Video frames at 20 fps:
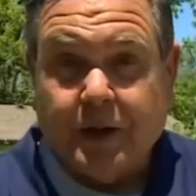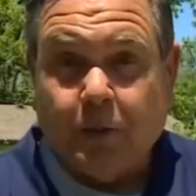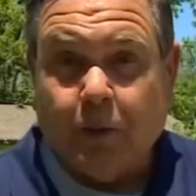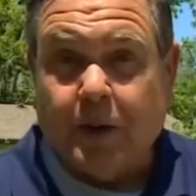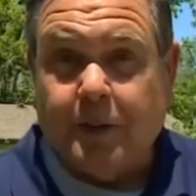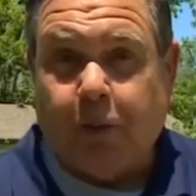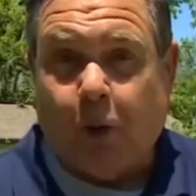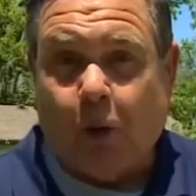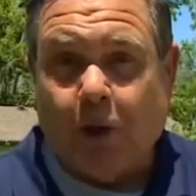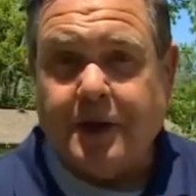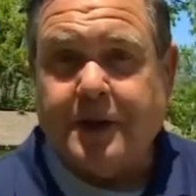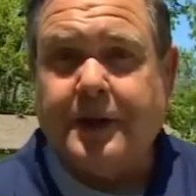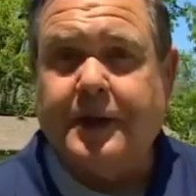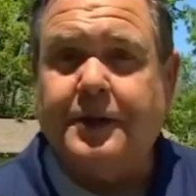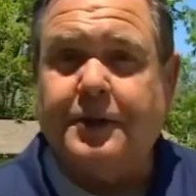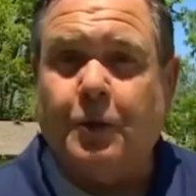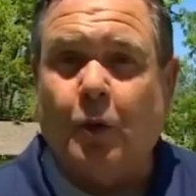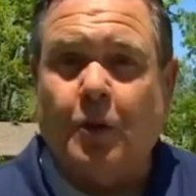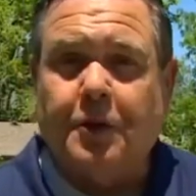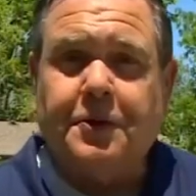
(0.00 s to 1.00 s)
Reporting
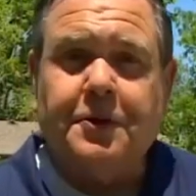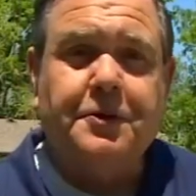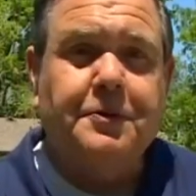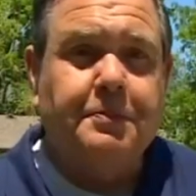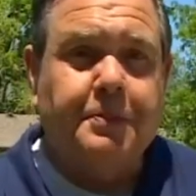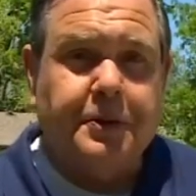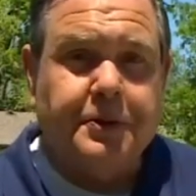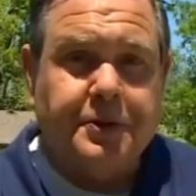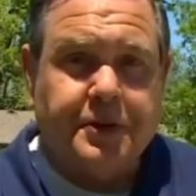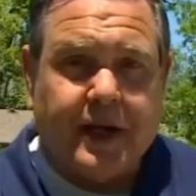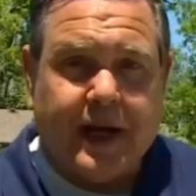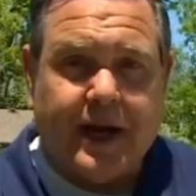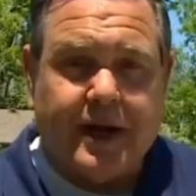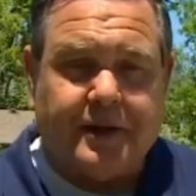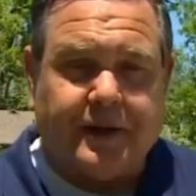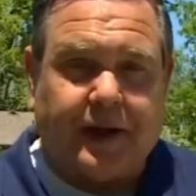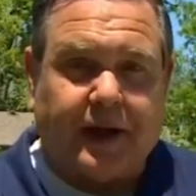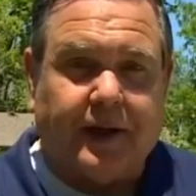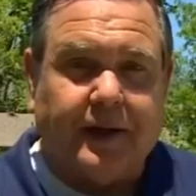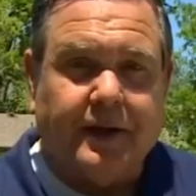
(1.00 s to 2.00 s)
in northern Boone
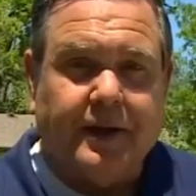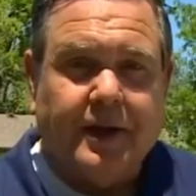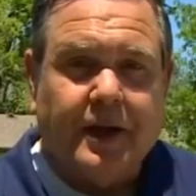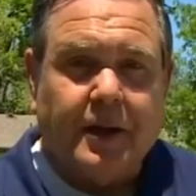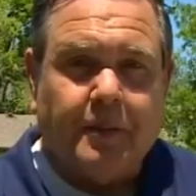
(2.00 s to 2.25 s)
County,